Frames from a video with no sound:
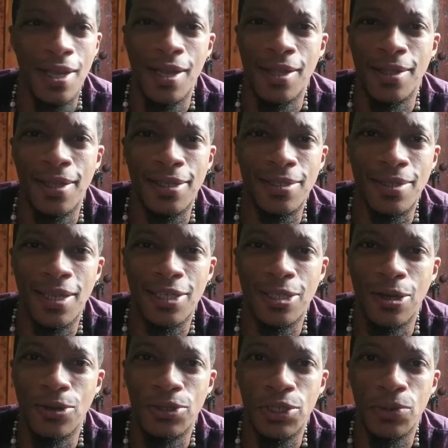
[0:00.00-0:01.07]
Let's
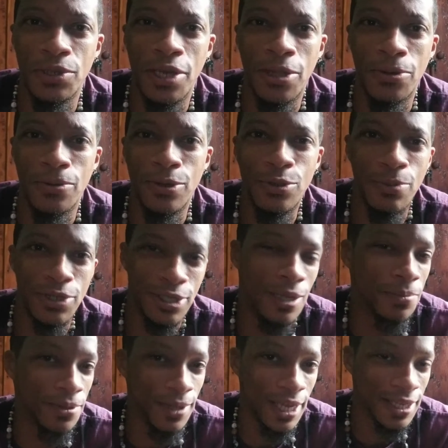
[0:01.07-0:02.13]
go to another room or
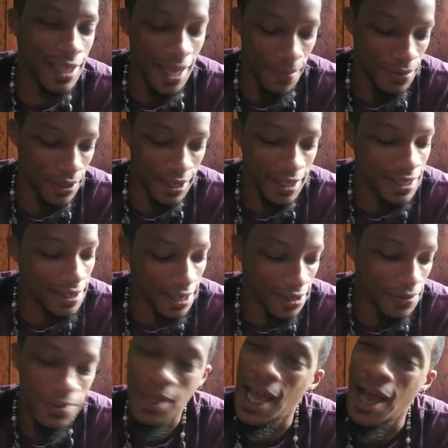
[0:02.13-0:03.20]
something like that. But
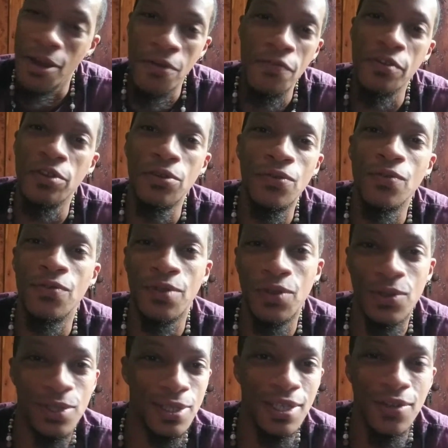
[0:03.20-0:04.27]
however you
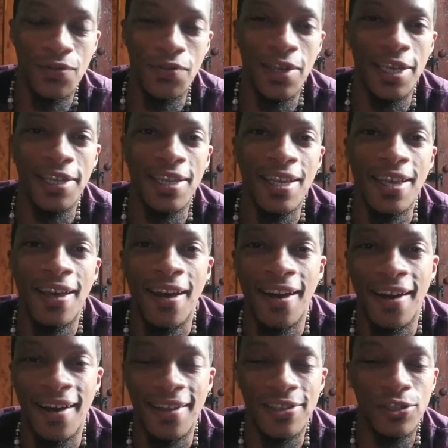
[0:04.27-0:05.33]
see fit
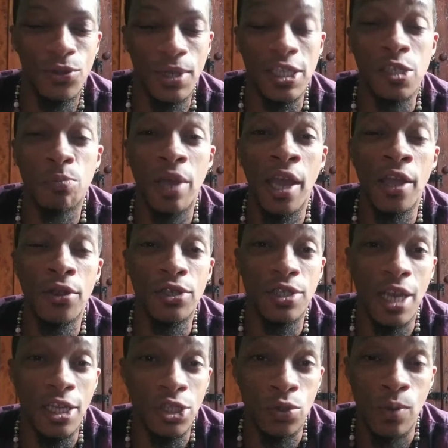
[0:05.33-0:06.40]
to expand your
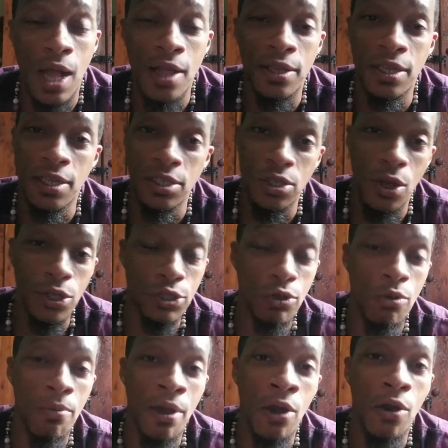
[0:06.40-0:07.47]
sexuality. It's also
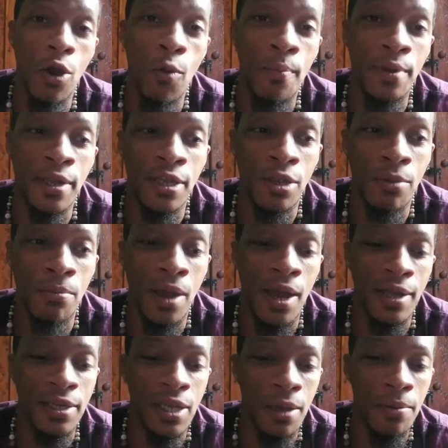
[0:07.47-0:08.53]
about opening your
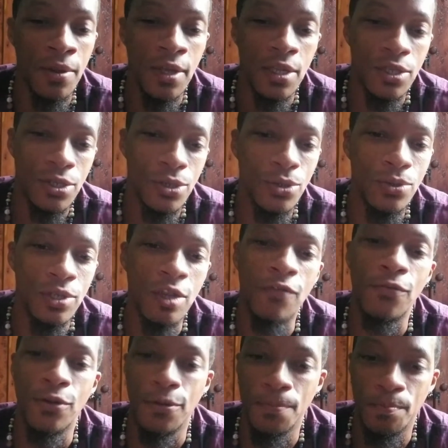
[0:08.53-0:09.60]
mind up to
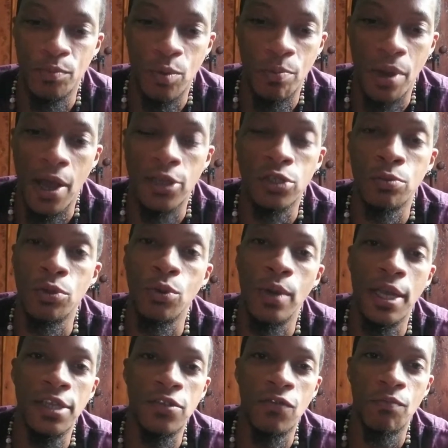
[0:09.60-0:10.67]
different possible
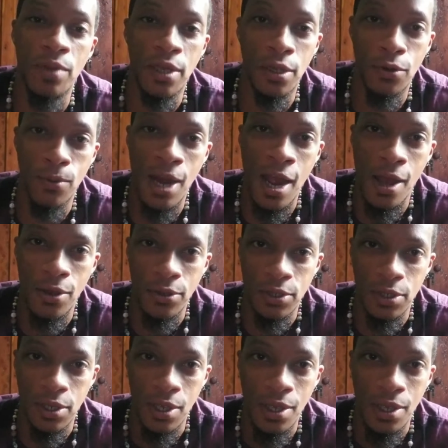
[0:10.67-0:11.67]
ways of being aroused.